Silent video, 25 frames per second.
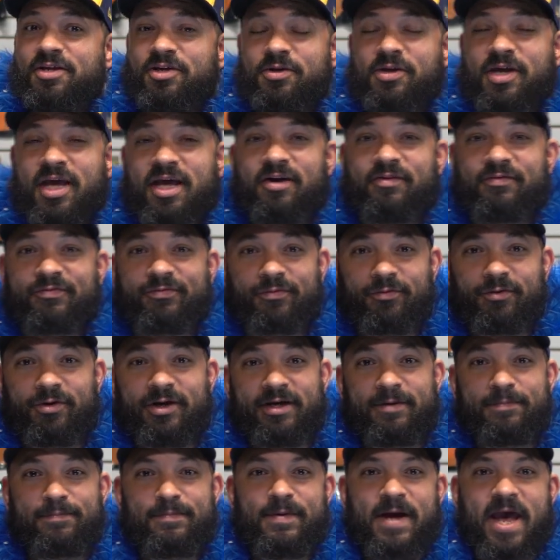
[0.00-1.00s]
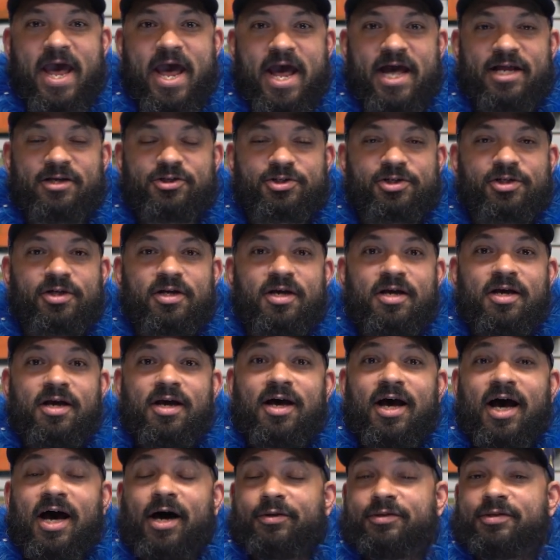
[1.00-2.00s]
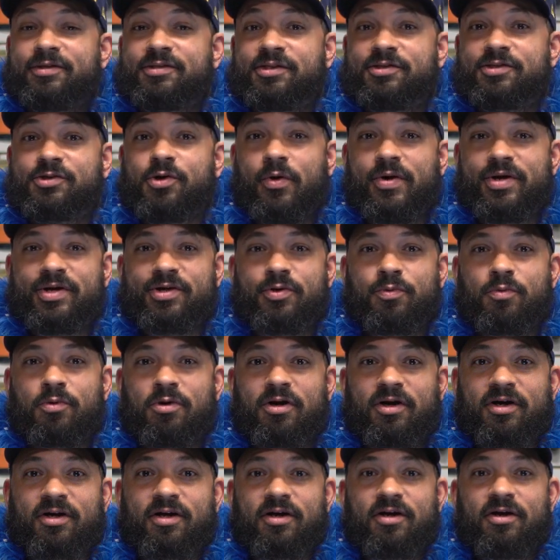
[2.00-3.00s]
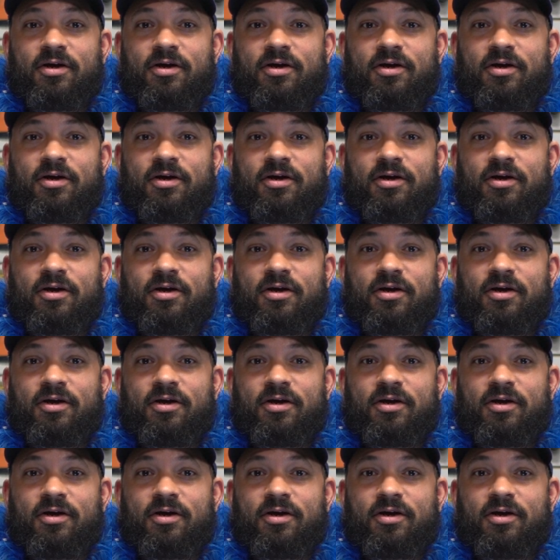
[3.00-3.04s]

you get a free patch. How this is going to work.